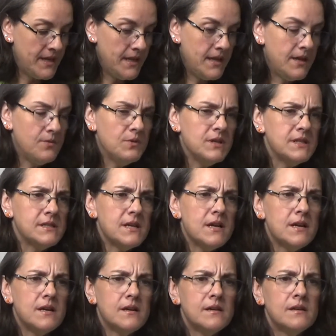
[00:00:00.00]
It was
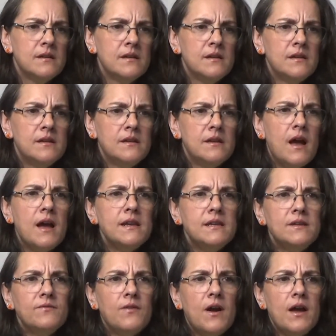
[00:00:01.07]

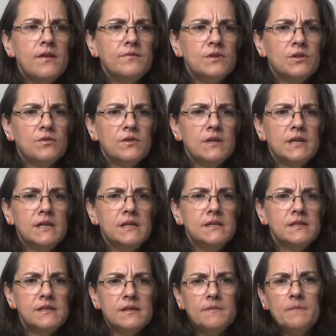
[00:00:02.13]
95
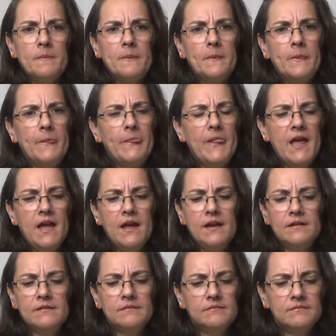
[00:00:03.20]
degrees,
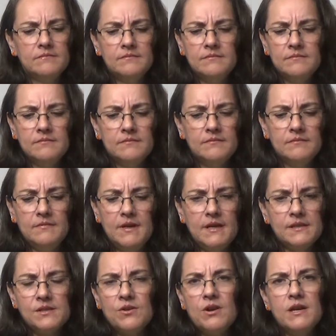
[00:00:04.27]
and
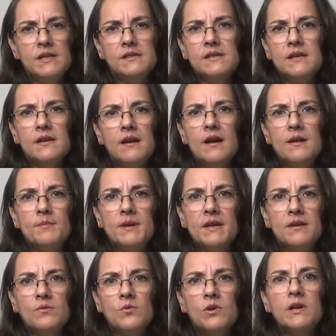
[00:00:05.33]
it's crazy. I
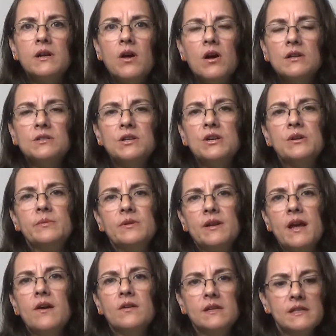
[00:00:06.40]
mean, we're in October
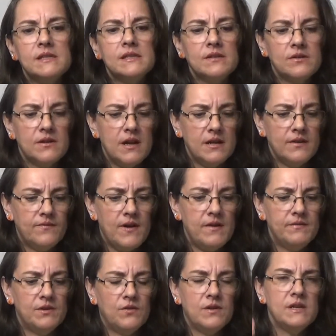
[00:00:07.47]
now, and it's still 95
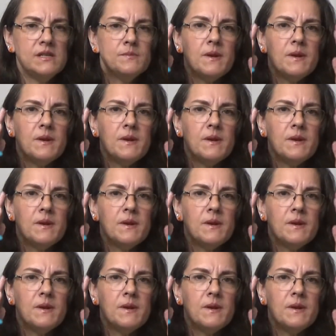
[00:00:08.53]
degrees.